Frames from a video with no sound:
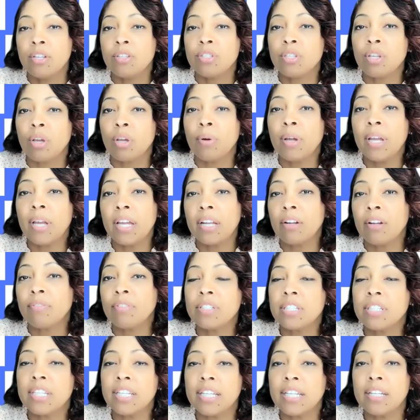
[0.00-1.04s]
So head over
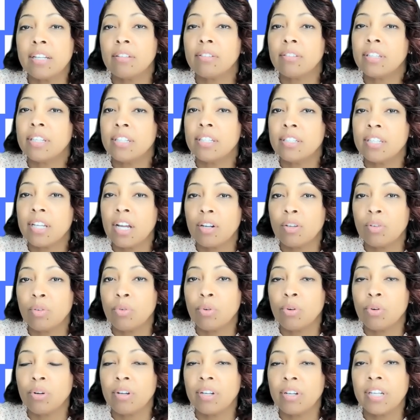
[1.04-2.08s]
to
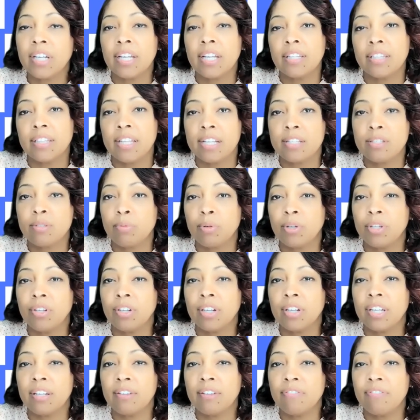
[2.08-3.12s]
nln.org, and that's where you're
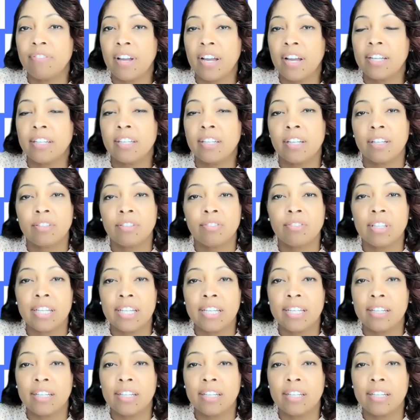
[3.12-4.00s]
going to find under the